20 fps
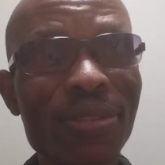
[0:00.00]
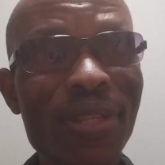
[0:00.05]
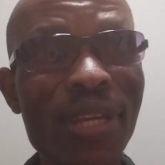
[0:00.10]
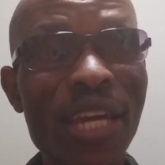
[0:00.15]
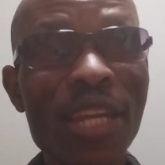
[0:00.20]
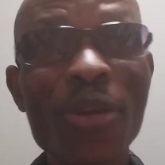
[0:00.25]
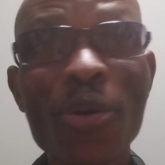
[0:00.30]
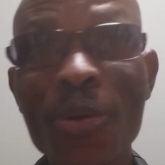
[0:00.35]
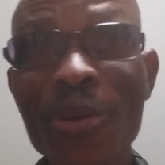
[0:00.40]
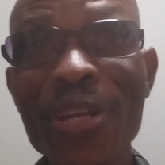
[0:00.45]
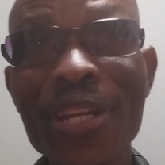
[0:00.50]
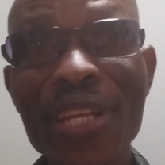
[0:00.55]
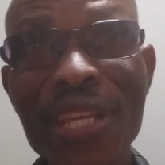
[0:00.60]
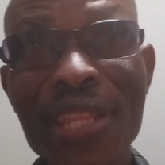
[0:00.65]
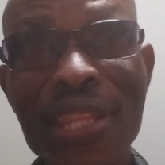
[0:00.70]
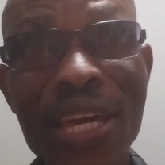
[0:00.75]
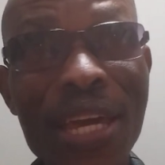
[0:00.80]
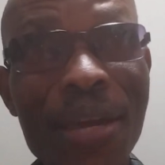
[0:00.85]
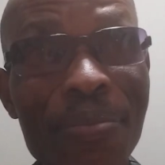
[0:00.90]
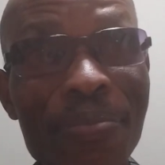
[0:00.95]
And only
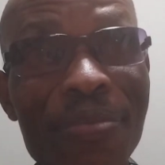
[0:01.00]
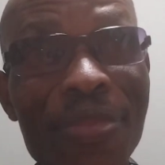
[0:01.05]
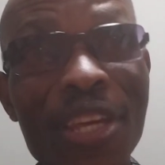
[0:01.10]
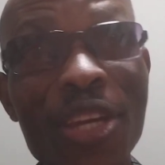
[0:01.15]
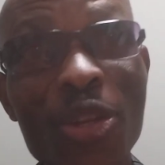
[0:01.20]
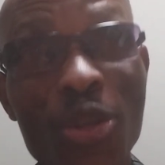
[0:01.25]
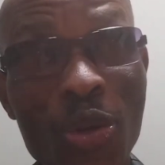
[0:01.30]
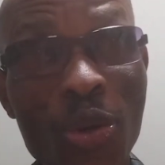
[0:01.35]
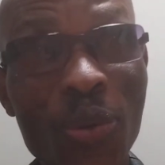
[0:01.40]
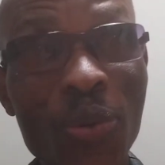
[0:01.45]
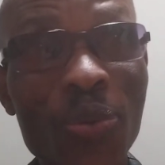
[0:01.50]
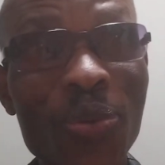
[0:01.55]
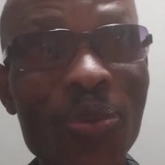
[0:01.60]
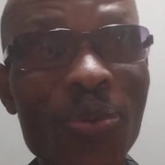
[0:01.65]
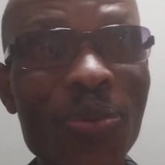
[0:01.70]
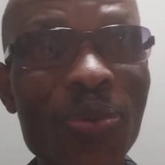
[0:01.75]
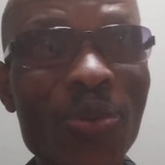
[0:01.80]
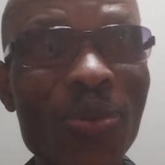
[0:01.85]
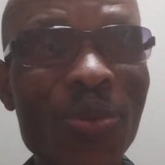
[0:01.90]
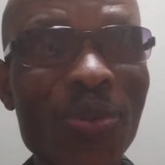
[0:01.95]
them, they know.
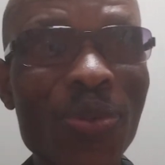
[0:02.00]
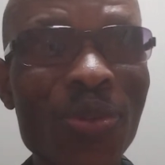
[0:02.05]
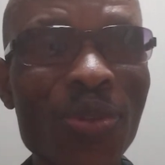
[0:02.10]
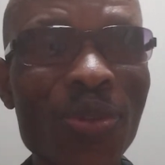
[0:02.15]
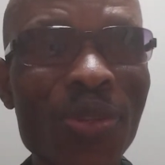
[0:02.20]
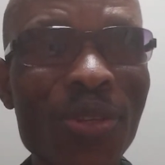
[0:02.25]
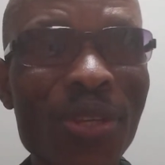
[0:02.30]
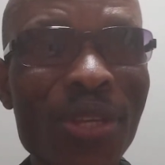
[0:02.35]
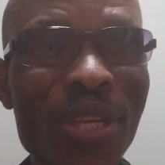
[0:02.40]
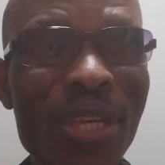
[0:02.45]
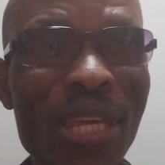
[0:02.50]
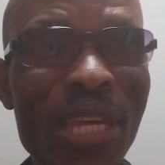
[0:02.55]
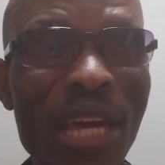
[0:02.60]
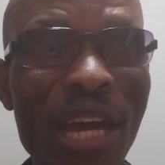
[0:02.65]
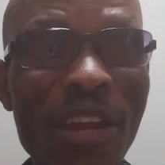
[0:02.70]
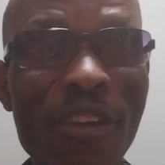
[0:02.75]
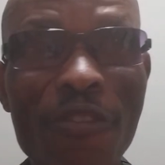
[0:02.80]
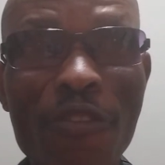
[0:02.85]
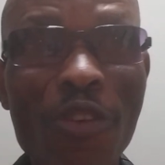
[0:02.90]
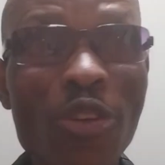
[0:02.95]

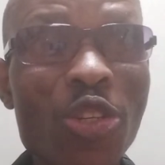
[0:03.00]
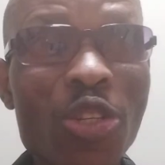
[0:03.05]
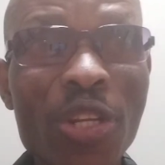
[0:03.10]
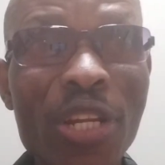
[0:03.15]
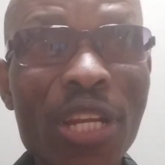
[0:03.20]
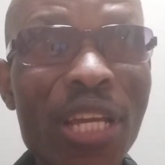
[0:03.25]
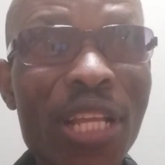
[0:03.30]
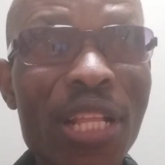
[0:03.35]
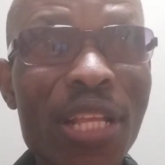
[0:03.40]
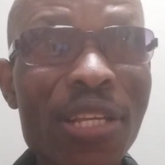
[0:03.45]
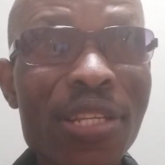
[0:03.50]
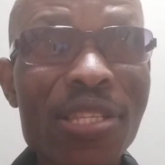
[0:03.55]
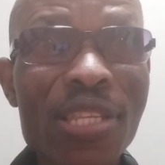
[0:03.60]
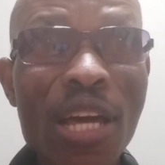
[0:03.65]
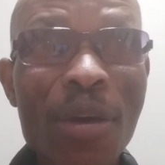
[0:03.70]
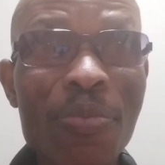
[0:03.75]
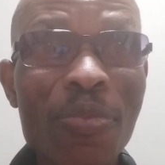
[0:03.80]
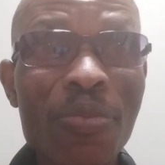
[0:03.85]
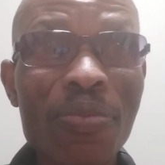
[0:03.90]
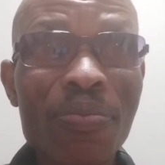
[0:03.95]
Unfortunately,
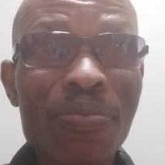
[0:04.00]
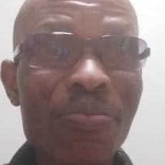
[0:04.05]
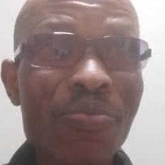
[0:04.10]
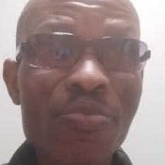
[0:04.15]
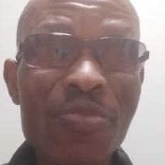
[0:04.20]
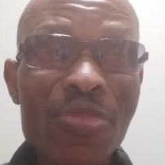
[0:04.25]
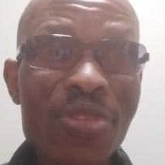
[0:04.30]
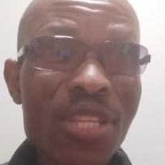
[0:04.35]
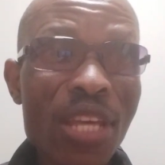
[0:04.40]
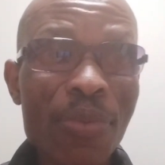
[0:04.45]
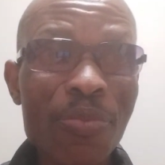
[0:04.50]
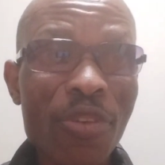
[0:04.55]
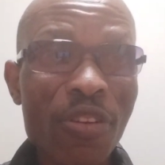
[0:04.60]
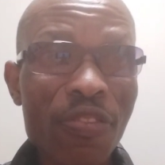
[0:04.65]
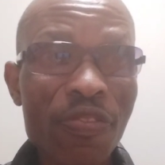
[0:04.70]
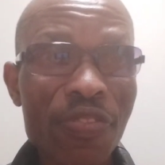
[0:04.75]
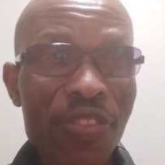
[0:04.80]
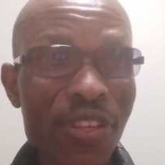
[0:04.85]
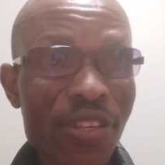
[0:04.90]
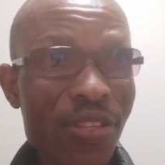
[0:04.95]
some
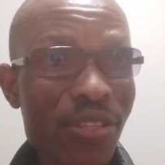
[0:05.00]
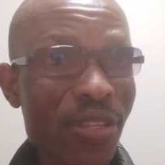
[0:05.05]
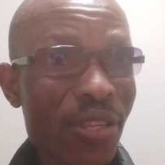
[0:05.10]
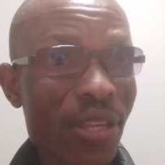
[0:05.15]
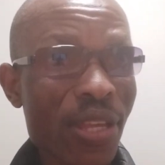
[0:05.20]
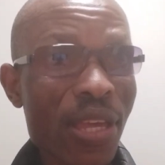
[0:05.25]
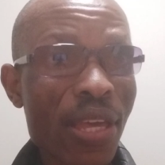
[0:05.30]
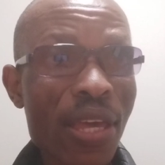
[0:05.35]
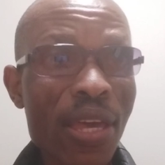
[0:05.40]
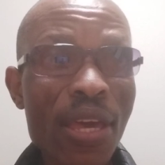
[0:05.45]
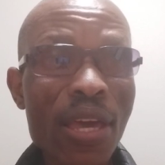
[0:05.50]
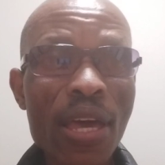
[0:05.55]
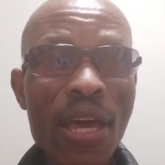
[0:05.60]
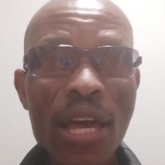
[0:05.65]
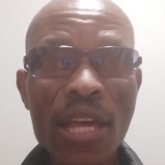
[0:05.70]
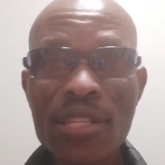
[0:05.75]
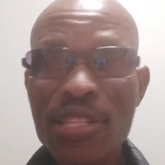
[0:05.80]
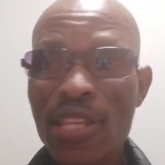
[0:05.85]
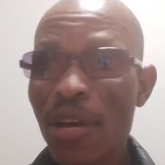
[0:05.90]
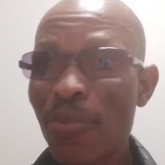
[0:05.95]

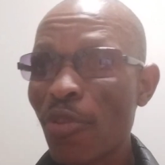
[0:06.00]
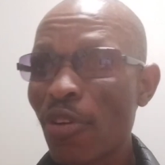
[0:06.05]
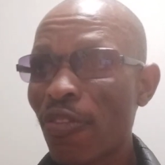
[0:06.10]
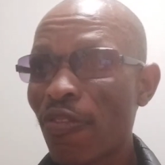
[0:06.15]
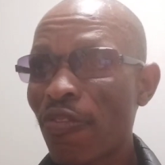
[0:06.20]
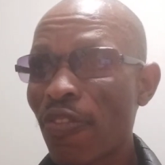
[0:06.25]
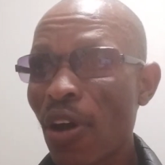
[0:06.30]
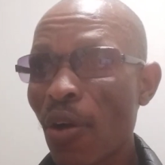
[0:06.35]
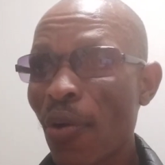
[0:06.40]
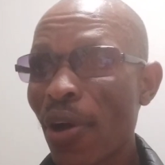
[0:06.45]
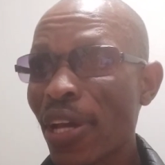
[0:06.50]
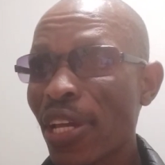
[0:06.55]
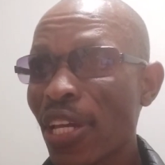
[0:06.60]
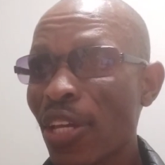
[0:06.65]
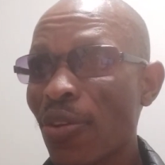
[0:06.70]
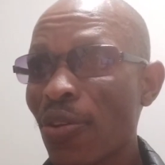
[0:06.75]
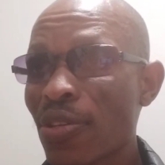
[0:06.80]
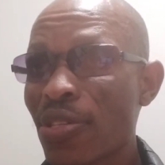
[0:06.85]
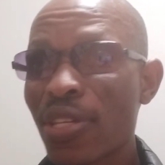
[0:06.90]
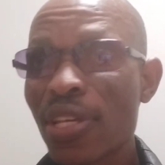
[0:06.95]
of our
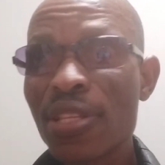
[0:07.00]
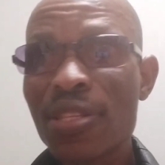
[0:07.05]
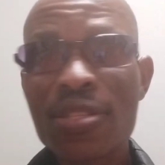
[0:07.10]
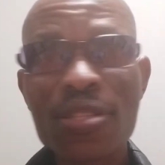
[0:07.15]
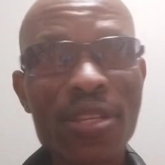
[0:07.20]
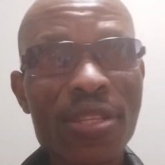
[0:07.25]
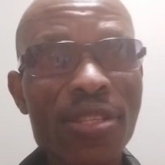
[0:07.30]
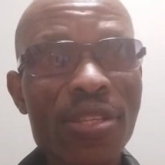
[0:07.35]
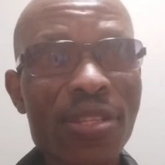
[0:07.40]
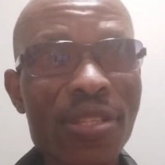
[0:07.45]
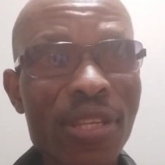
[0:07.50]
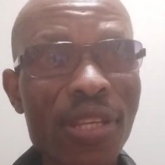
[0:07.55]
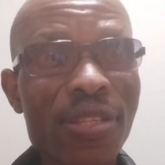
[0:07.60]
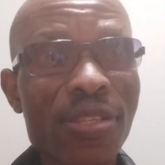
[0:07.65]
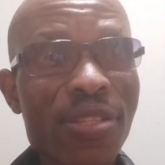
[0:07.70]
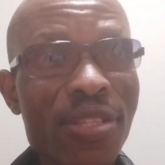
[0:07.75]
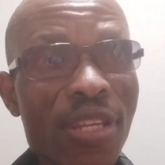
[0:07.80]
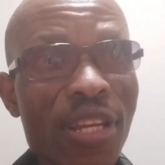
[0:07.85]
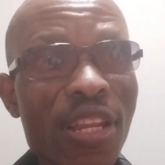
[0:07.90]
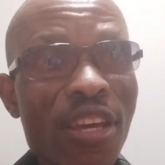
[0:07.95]
innocent
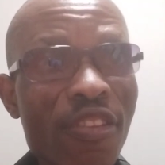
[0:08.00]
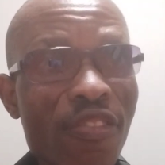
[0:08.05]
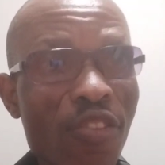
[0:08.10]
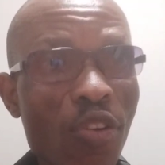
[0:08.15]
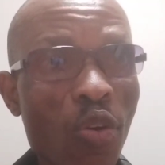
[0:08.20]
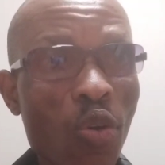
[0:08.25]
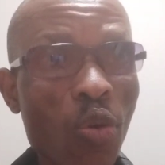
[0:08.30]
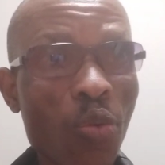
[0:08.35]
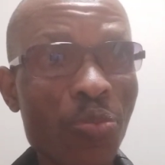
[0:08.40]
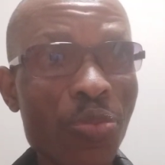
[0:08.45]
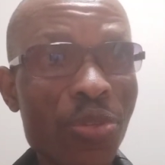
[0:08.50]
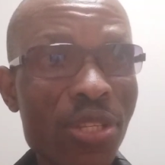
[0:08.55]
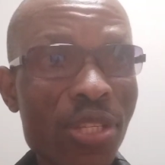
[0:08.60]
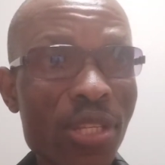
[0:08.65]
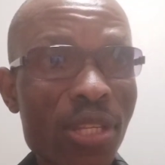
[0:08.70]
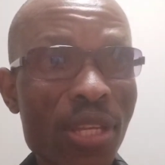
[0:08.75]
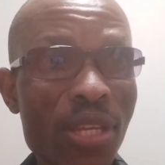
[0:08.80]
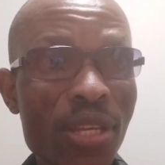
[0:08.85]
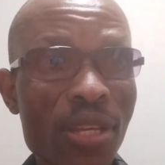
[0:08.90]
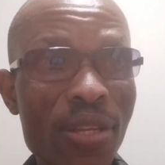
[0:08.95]
citizens still have hopes.